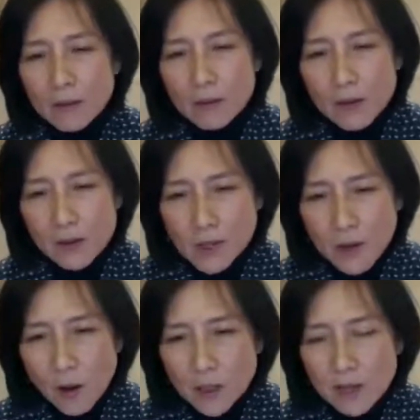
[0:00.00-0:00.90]
The
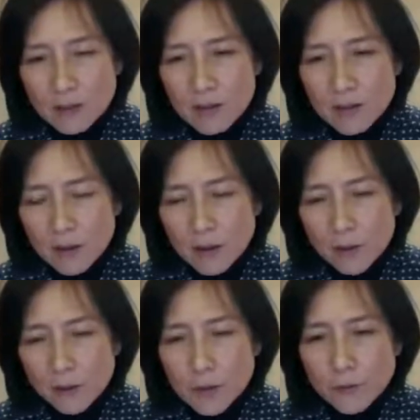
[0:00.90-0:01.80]
consultant
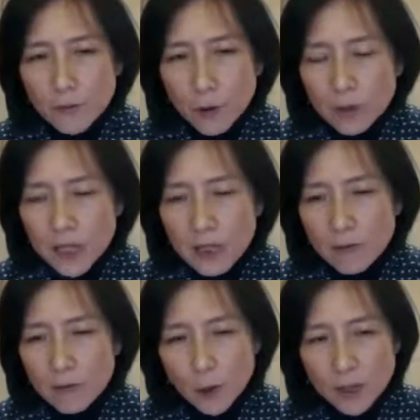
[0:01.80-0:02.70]
was fully
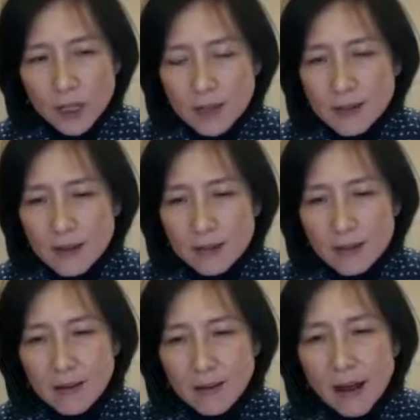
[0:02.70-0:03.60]
focused
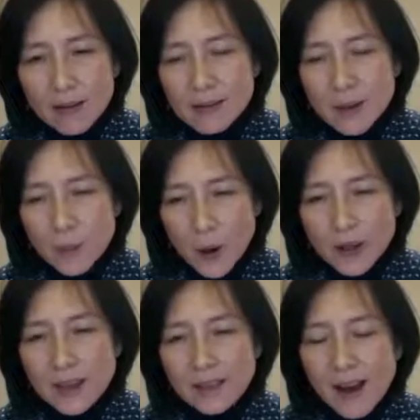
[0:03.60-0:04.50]
on the
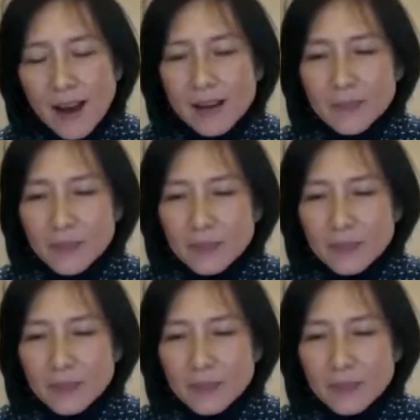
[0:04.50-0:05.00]
parking lot.